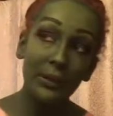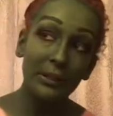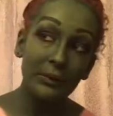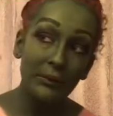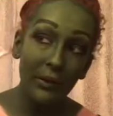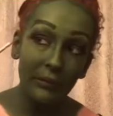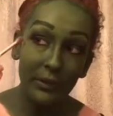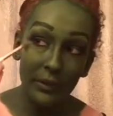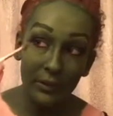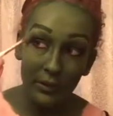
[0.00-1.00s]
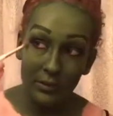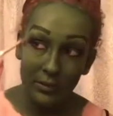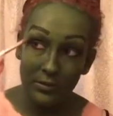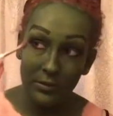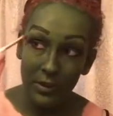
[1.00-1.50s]
right around there,
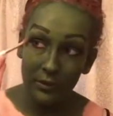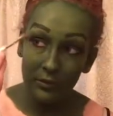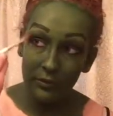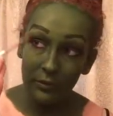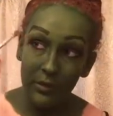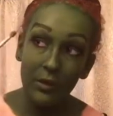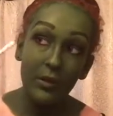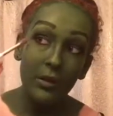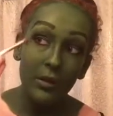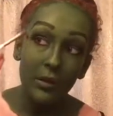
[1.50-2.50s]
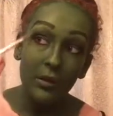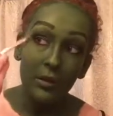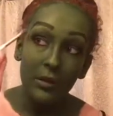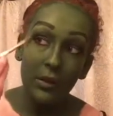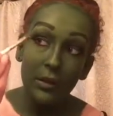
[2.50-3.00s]
cause tough.
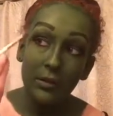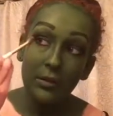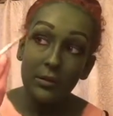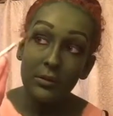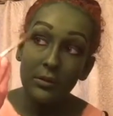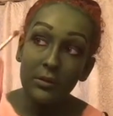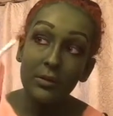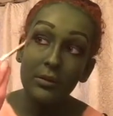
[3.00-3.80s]
That is